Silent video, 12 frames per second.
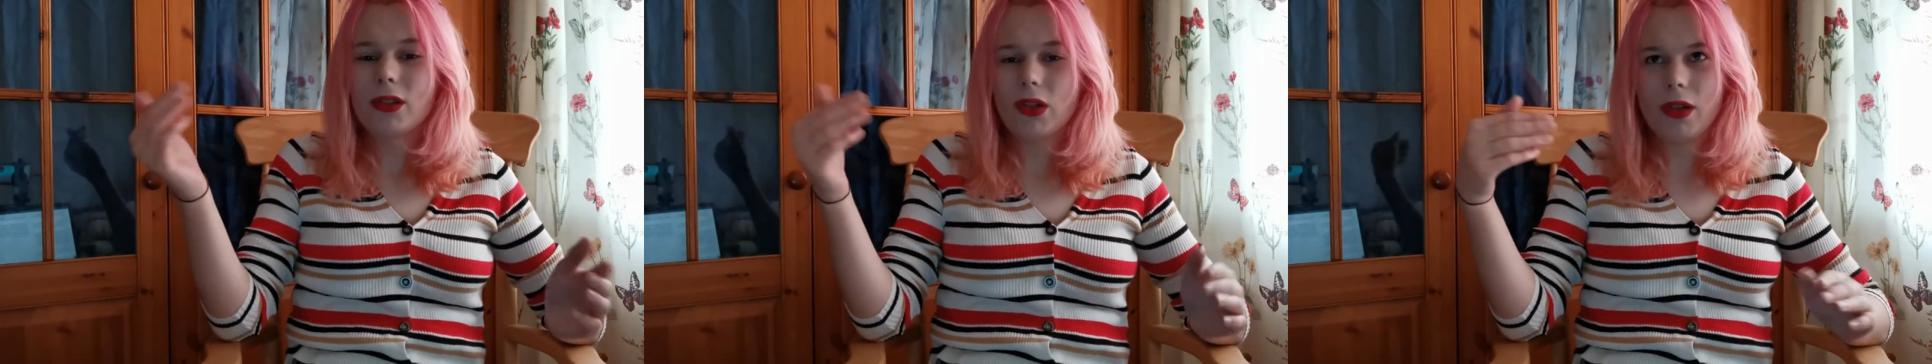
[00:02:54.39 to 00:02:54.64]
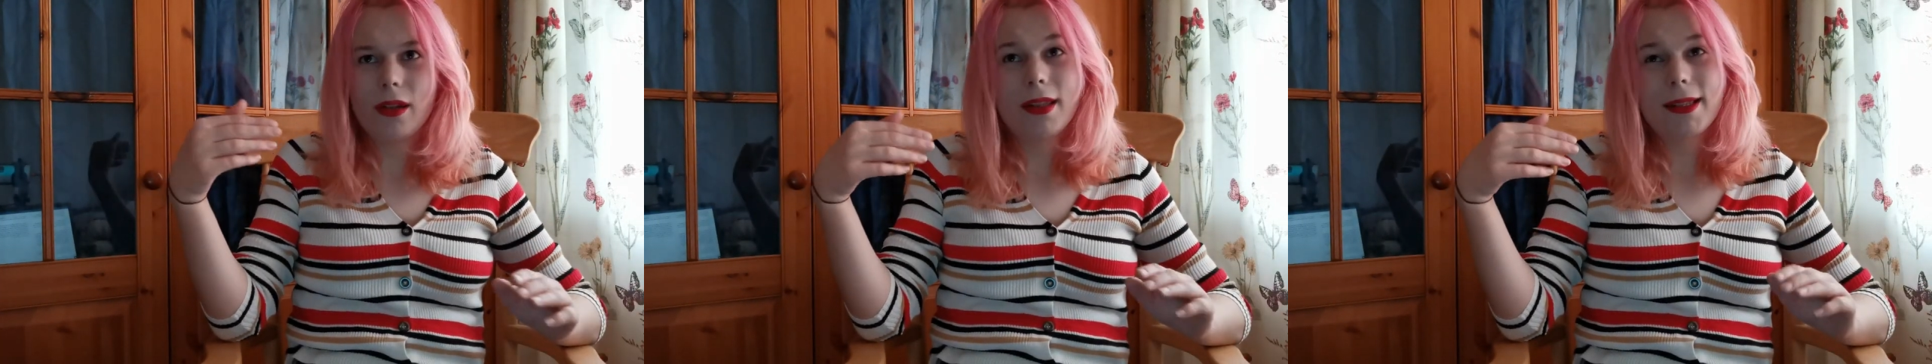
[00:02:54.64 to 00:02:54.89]

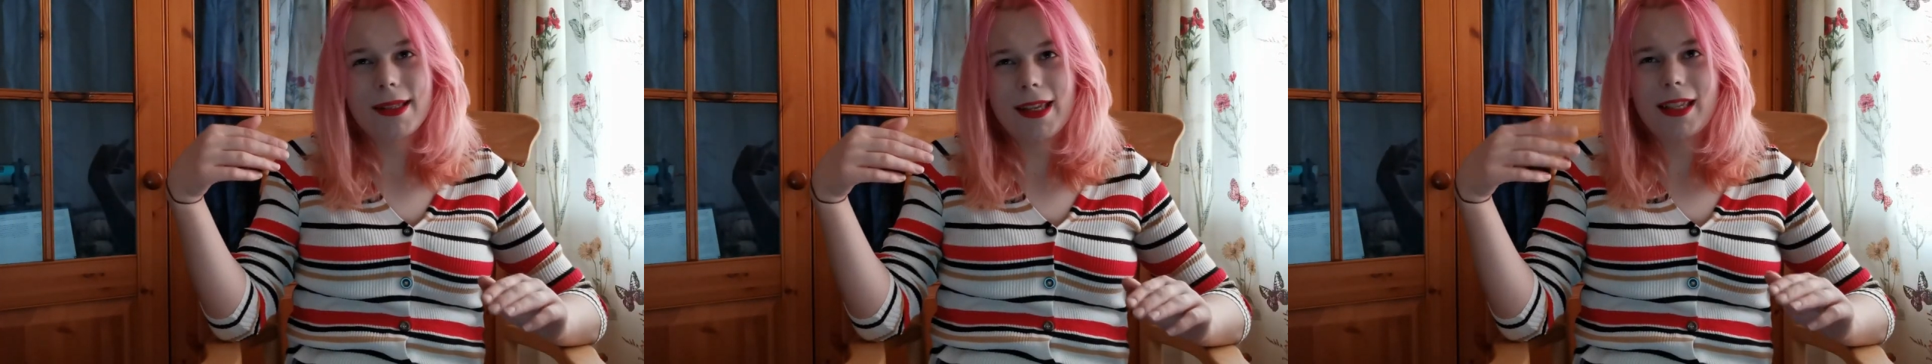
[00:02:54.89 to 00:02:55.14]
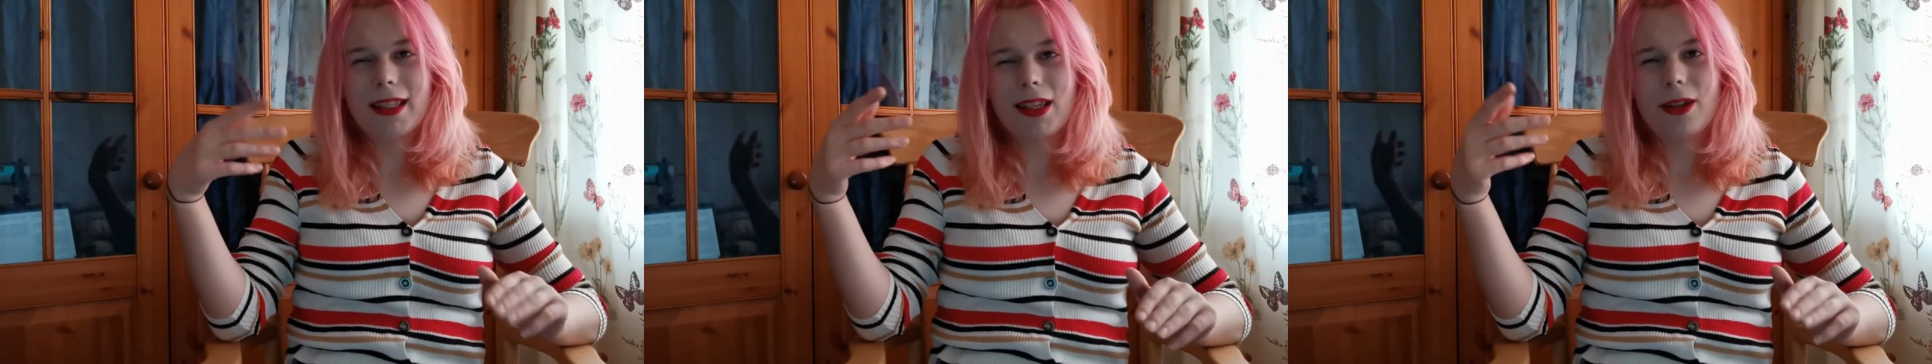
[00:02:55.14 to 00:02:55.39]
to the
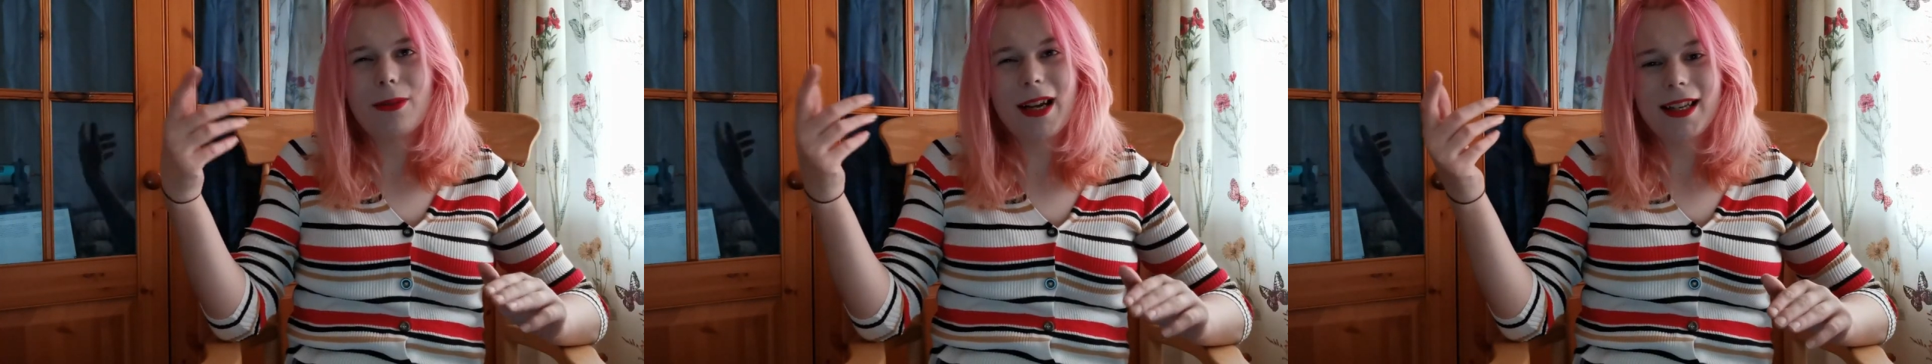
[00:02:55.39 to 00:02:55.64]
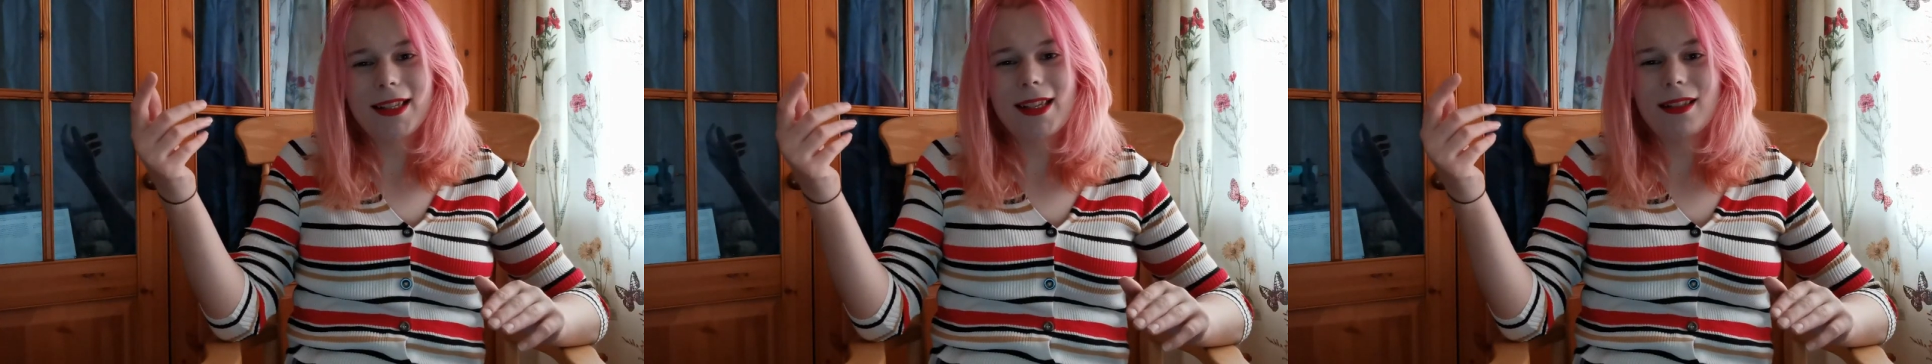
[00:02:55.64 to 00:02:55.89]
C2
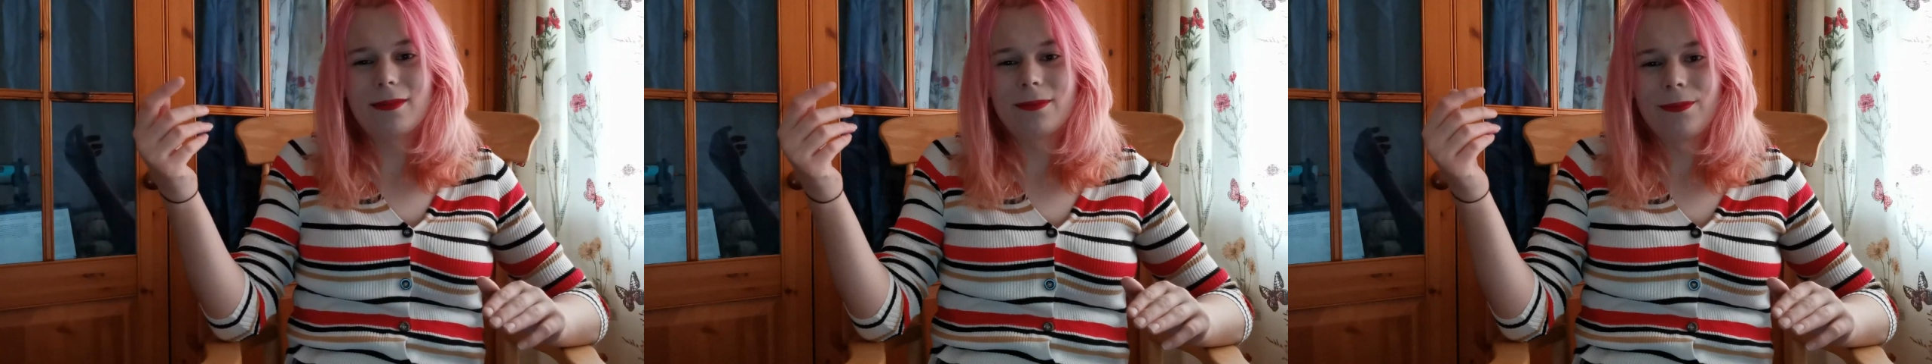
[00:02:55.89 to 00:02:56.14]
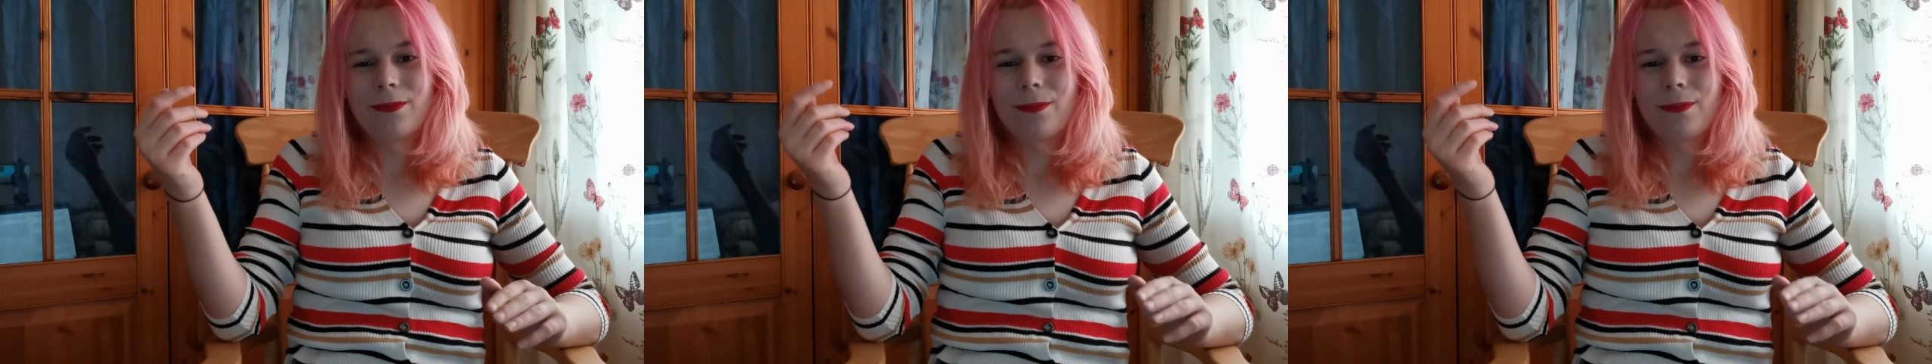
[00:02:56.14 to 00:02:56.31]
pattern.